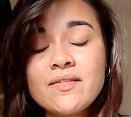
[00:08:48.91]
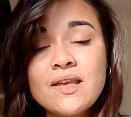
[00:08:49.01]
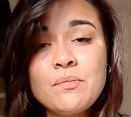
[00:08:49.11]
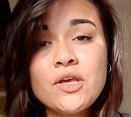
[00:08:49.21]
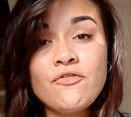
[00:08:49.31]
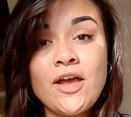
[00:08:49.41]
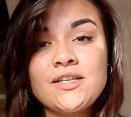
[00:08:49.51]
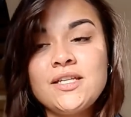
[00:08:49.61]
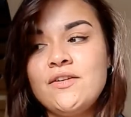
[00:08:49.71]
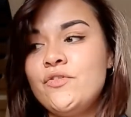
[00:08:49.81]
can be
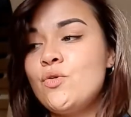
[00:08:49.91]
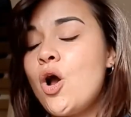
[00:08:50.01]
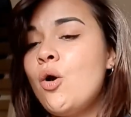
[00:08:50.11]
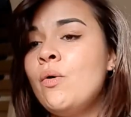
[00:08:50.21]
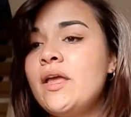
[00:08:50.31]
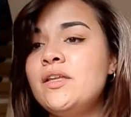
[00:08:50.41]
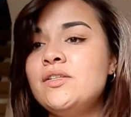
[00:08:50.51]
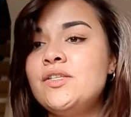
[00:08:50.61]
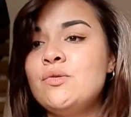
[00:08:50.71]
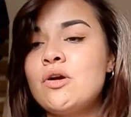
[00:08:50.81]
affected if you go
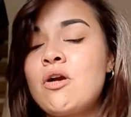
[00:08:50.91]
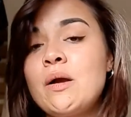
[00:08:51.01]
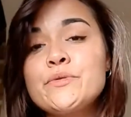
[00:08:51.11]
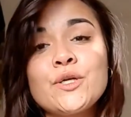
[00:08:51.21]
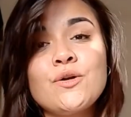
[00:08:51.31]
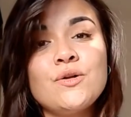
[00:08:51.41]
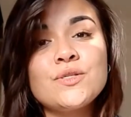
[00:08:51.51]
into a crop circle.